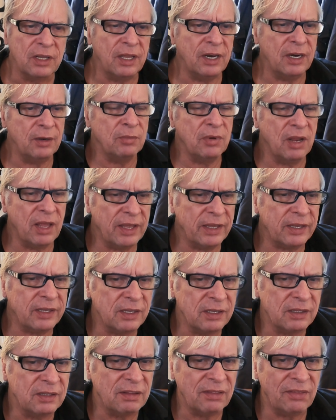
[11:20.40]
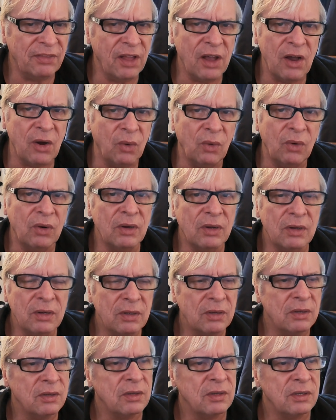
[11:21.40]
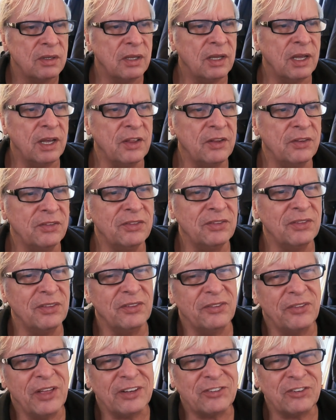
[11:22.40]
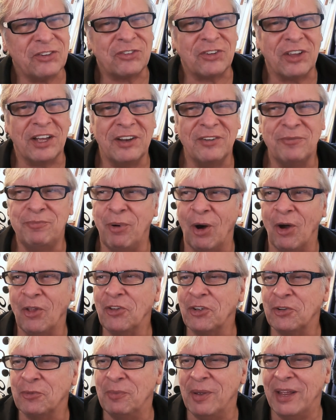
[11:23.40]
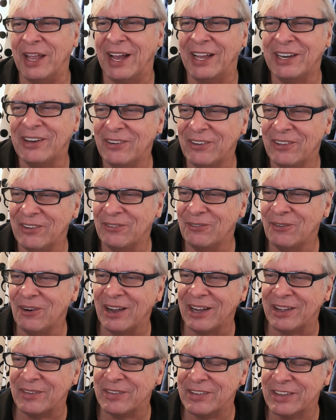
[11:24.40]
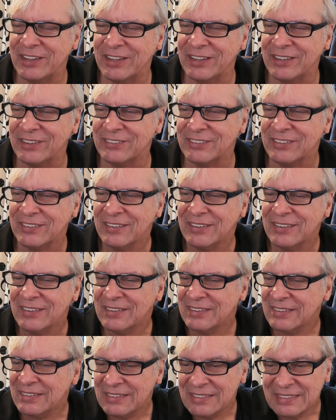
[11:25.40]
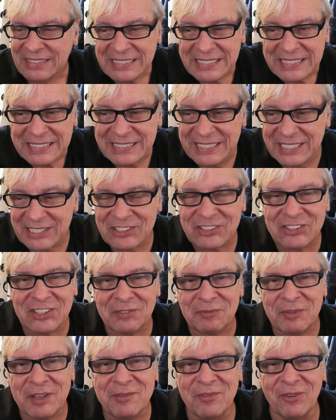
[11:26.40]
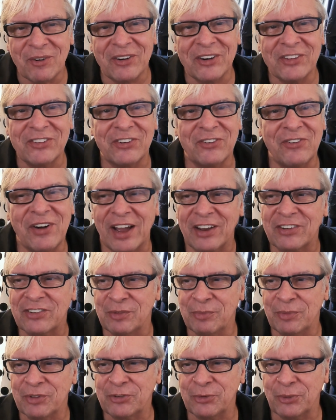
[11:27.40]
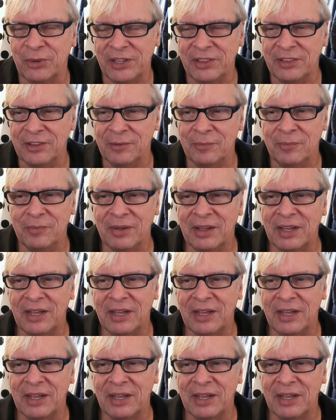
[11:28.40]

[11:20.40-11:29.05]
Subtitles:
And I'm like, no. And that just kind of bothered me. I don't know why, because there should be more interaction between them.